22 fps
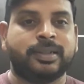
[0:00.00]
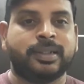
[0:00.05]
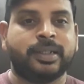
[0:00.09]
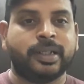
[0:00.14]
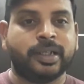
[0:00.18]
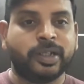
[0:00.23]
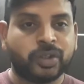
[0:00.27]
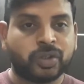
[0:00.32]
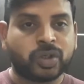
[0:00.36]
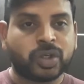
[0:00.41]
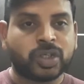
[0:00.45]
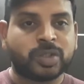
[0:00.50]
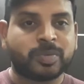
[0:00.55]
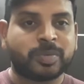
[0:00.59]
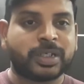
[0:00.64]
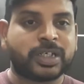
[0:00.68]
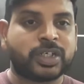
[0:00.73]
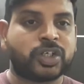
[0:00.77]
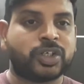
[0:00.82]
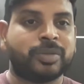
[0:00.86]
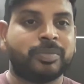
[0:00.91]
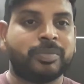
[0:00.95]

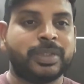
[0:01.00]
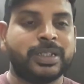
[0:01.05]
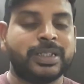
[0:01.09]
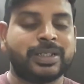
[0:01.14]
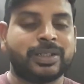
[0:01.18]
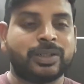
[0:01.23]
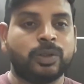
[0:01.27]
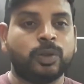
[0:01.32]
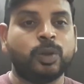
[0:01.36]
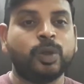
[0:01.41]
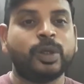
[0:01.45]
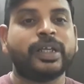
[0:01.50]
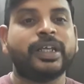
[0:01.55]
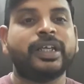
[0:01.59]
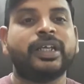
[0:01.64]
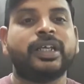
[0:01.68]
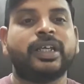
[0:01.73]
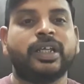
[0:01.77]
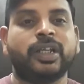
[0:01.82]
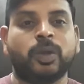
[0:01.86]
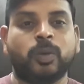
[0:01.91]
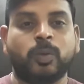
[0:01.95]
Introspection means looking
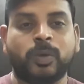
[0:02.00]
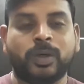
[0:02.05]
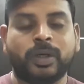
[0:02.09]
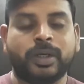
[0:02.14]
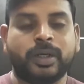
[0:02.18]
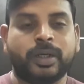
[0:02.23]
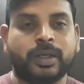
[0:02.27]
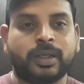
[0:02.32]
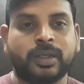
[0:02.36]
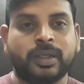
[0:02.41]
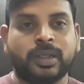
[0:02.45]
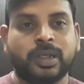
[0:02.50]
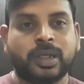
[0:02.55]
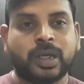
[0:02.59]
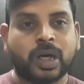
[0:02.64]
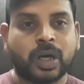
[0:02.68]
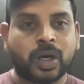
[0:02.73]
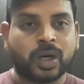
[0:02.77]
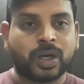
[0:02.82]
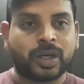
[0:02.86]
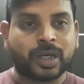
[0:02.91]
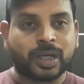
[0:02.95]
inward
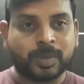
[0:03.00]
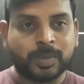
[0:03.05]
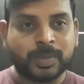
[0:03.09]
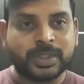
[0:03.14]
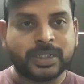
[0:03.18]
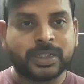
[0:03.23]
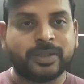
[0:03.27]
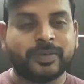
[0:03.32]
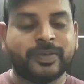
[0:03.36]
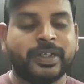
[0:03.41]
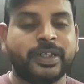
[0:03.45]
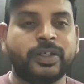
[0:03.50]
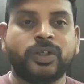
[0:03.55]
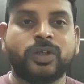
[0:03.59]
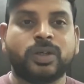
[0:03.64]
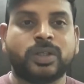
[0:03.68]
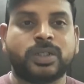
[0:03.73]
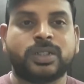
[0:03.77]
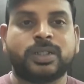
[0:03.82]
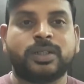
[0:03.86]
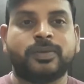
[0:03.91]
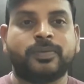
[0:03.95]
or observing
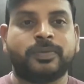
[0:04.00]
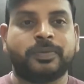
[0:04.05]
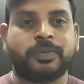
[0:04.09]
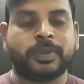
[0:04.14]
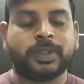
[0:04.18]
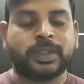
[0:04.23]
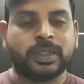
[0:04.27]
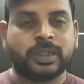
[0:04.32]
yourself,